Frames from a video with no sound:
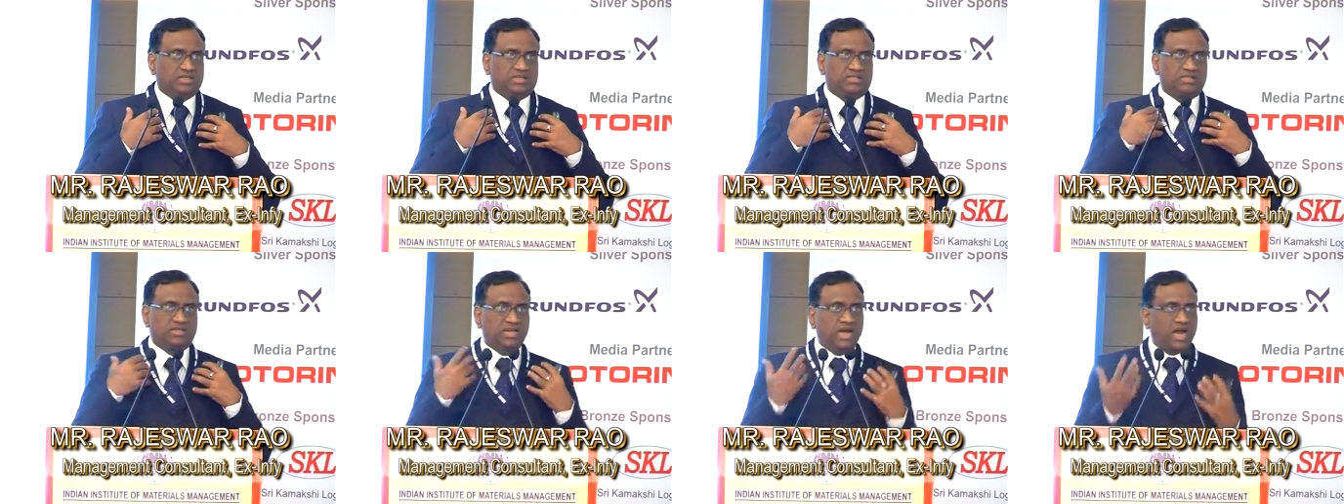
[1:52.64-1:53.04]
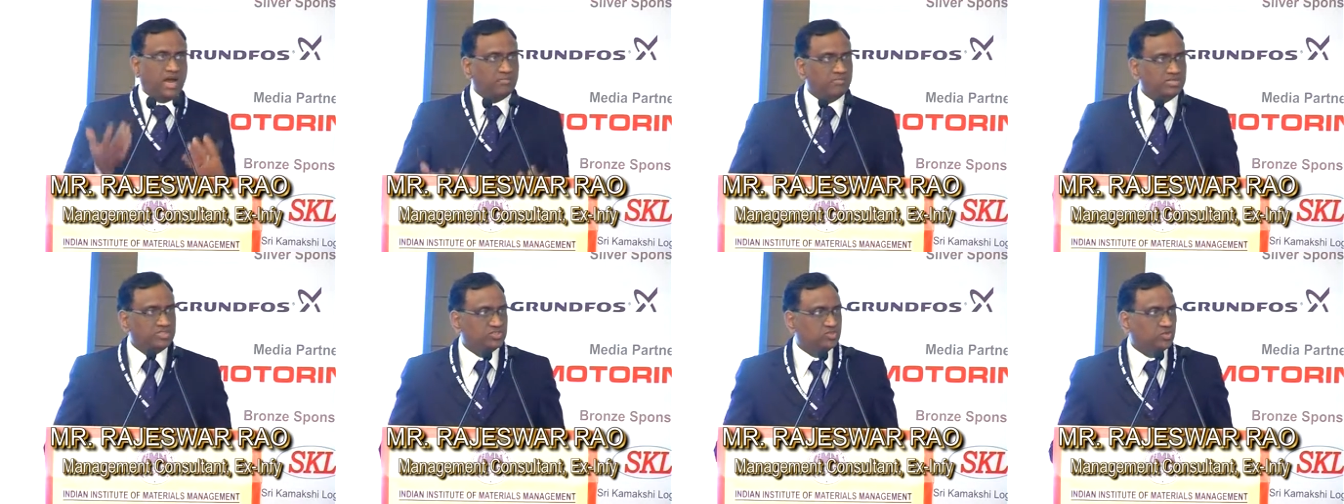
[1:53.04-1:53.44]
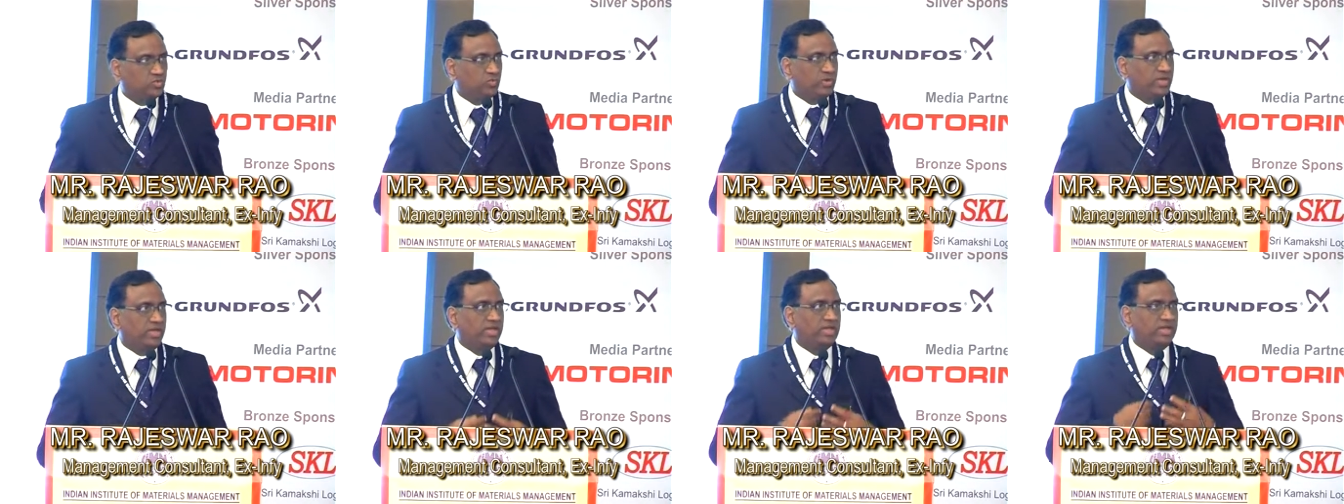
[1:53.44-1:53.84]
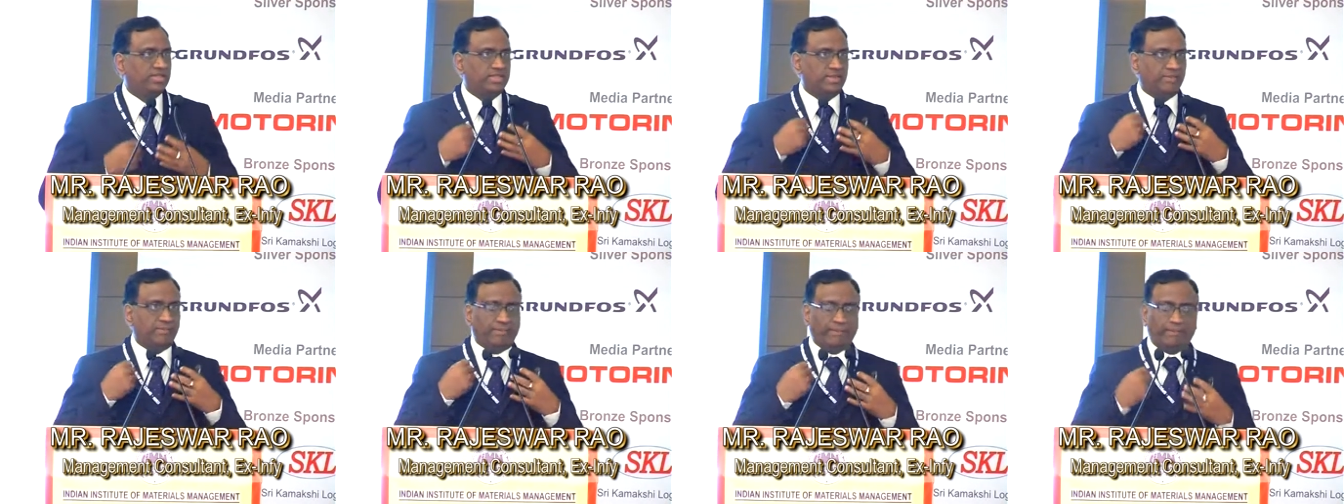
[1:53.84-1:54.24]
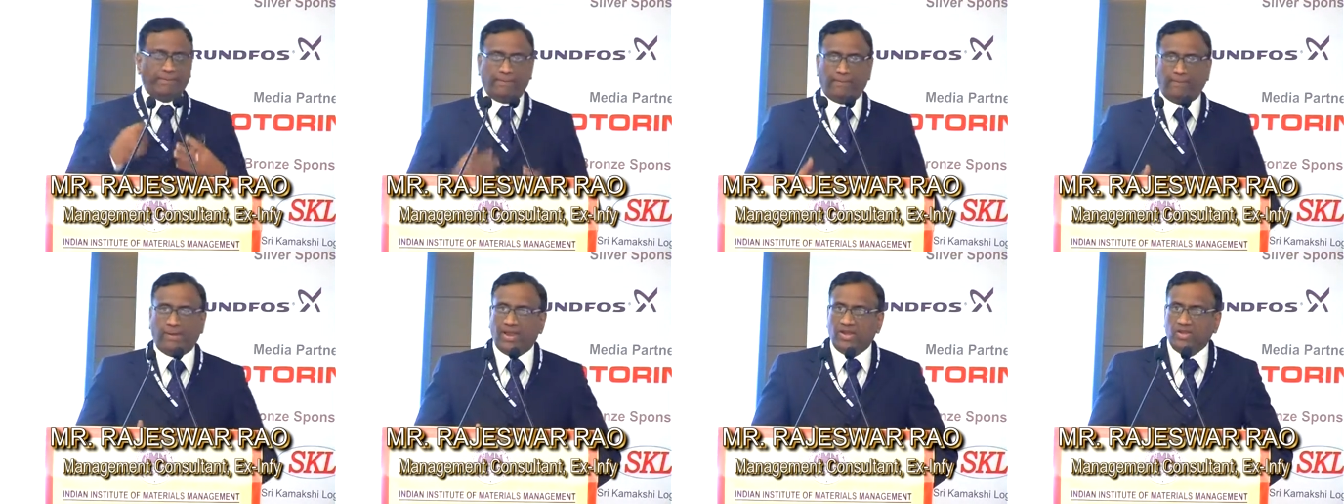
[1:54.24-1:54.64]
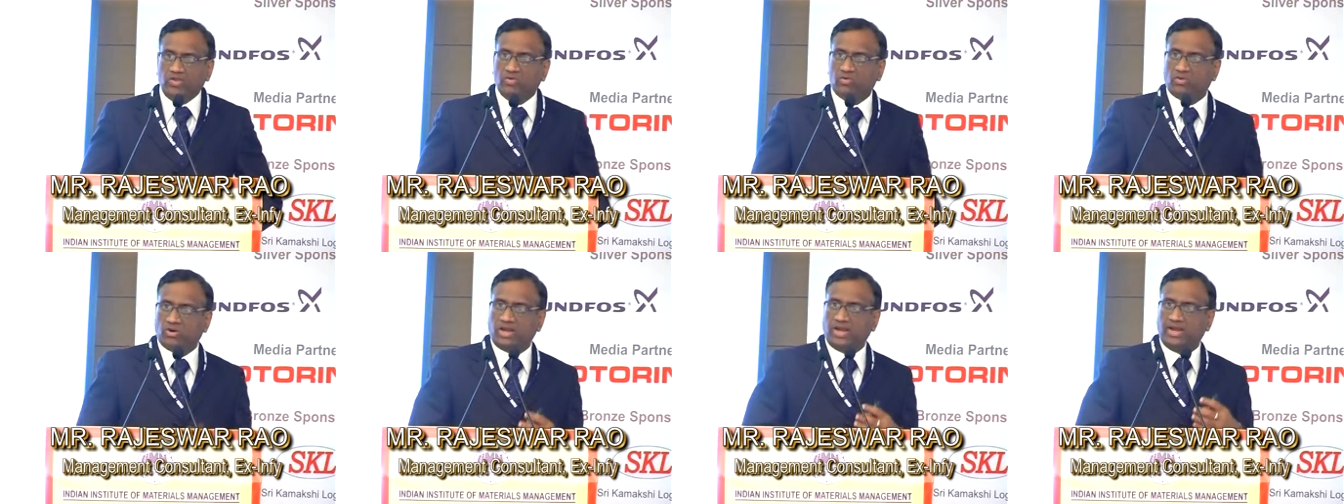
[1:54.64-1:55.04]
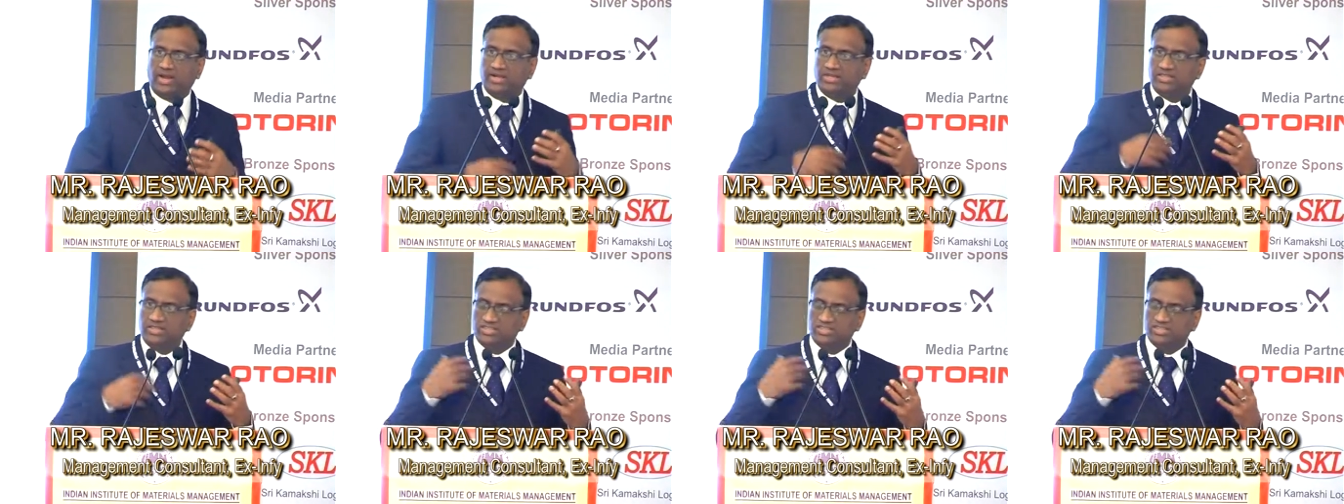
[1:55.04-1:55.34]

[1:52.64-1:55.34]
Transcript: the garments you wear, the pen you write,